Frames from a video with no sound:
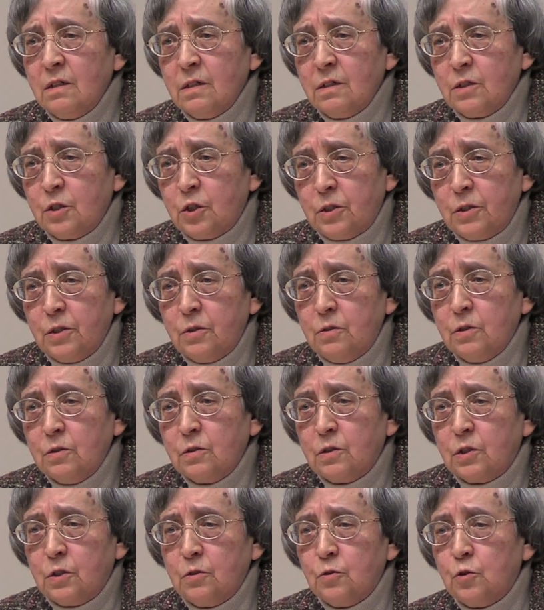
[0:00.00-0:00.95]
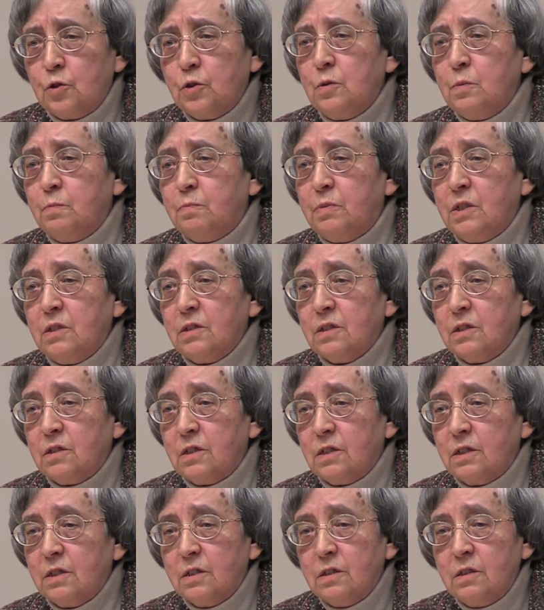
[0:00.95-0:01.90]
strong social
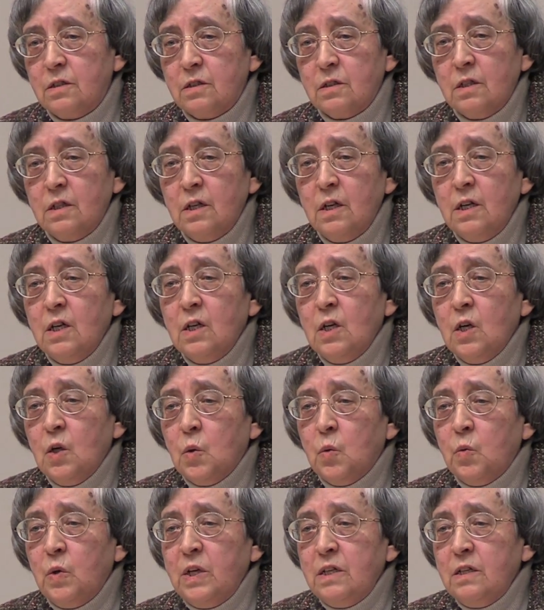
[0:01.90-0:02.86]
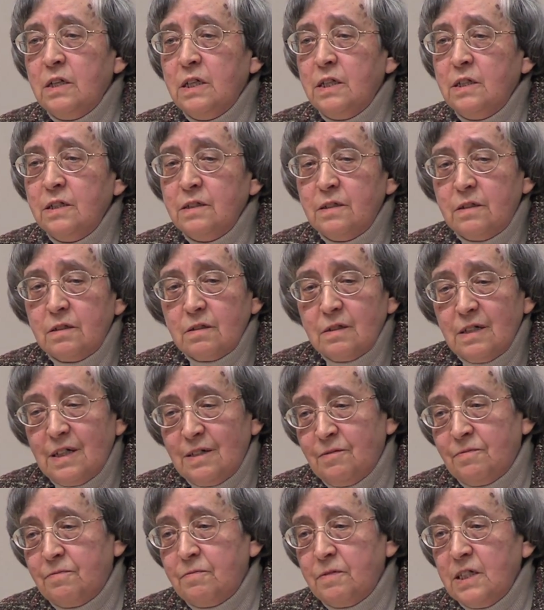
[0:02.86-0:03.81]
policies, we need
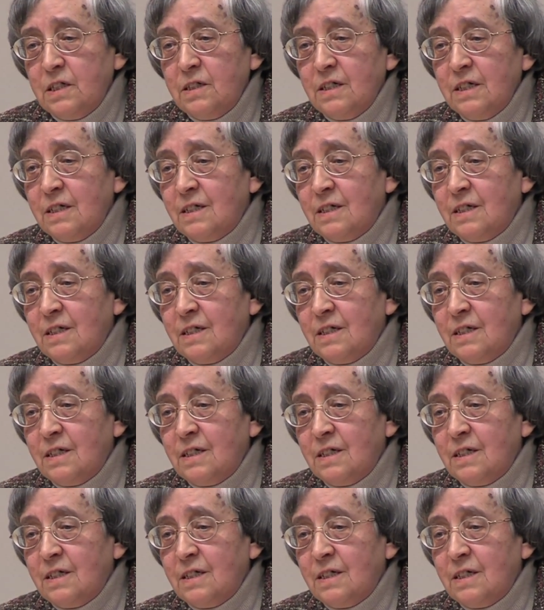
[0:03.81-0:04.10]
a very